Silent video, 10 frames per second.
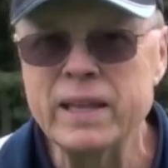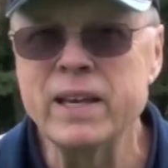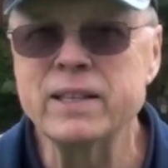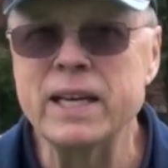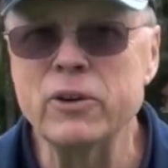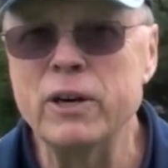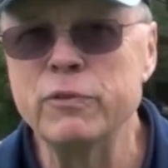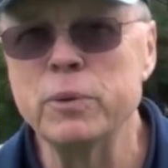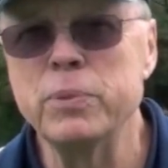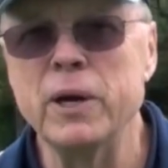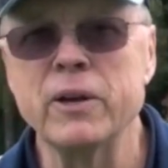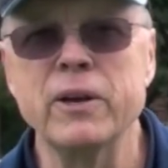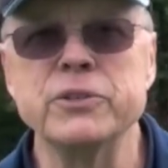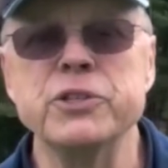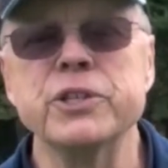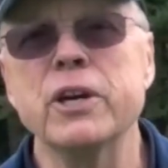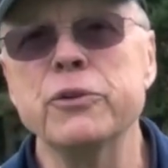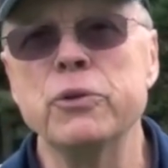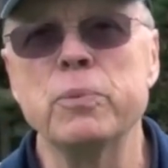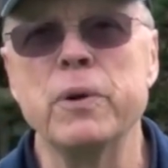I think like all football coaches, you
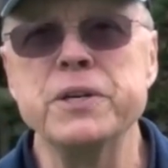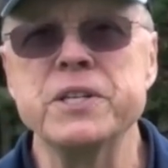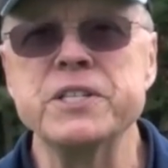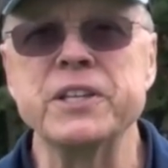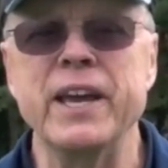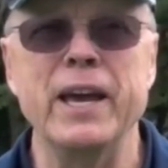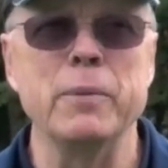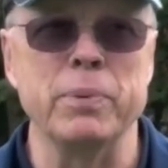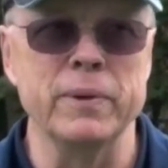go through preseason camp